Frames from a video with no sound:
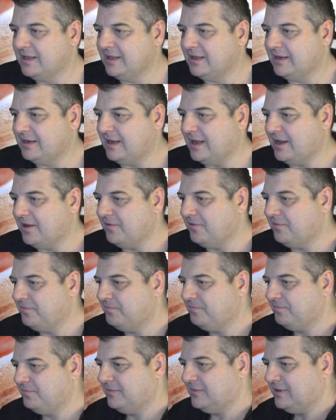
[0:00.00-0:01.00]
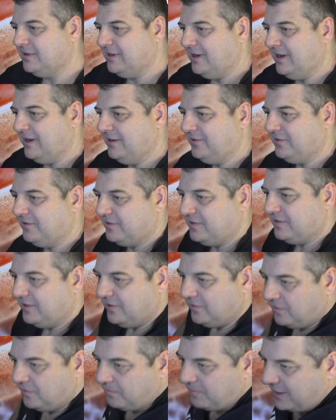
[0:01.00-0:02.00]
Now, as you can
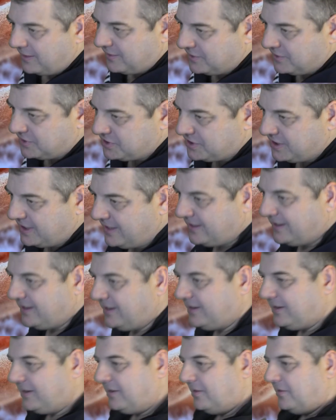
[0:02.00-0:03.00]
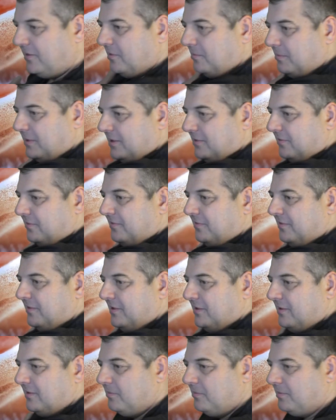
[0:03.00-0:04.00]
see on the back of the chair there, you get a little bit of
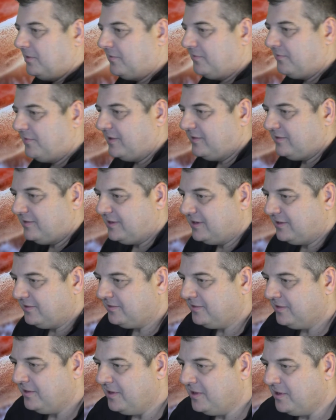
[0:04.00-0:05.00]
fuzziness,